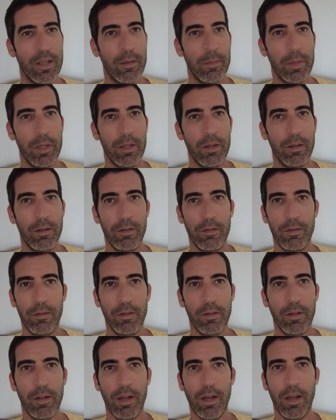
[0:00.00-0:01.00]
I mean,
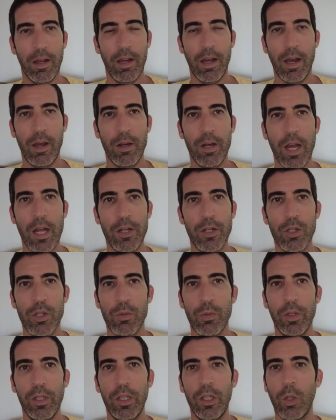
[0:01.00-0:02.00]
I
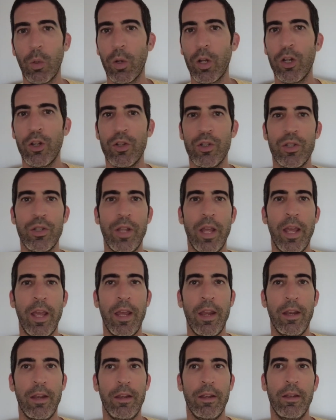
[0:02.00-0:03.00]
just really don't
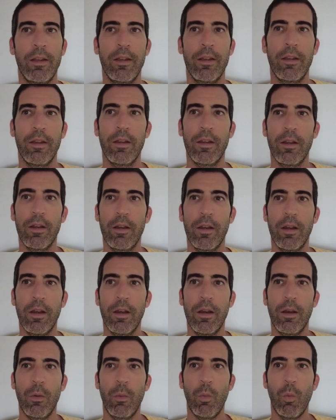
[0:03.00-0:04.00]
understand
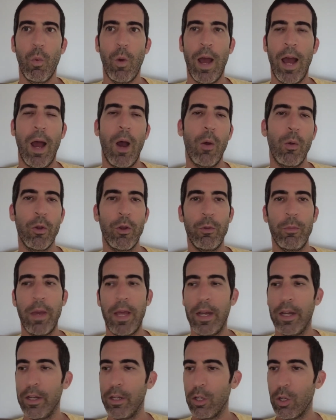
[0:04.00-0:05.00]
how
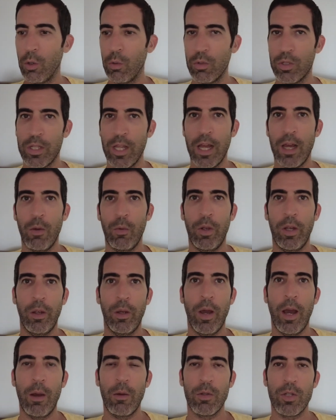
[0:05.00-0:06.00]
humanity goes that way,
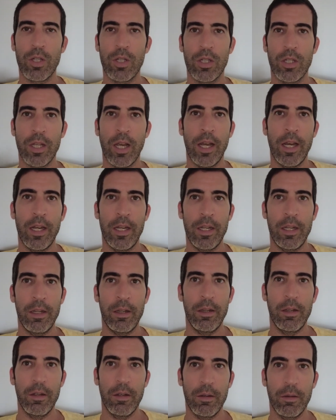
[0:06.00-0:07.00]
how society